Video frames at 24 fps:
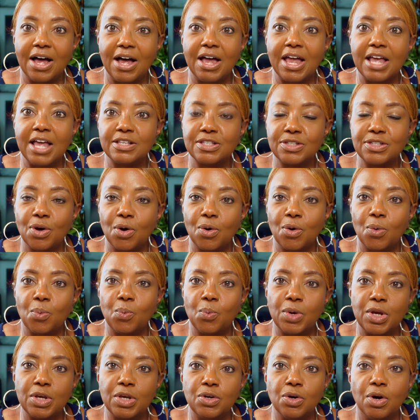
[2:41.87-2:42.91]
And so
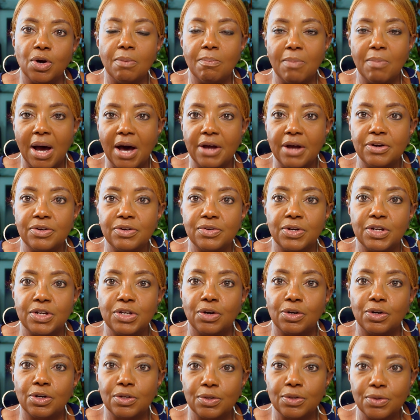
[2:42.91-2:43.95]
when you're monitoring
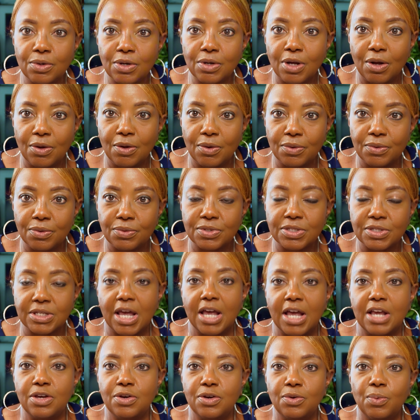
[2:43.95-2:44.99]
your glucose
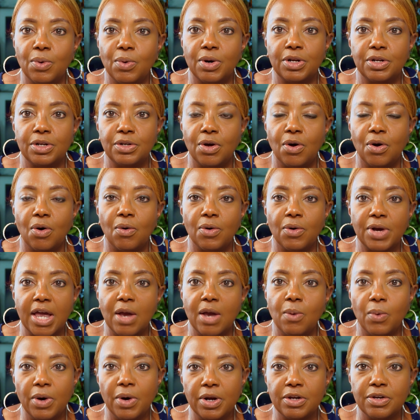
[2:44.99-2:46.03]
and you want to know, okay,
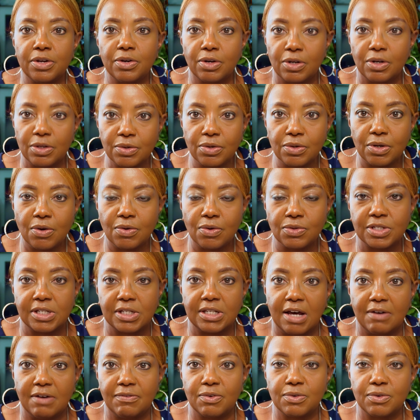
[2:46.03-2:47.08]
what are your glucose
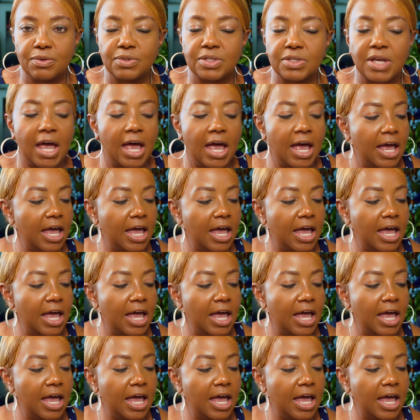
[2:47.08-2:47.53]
levels?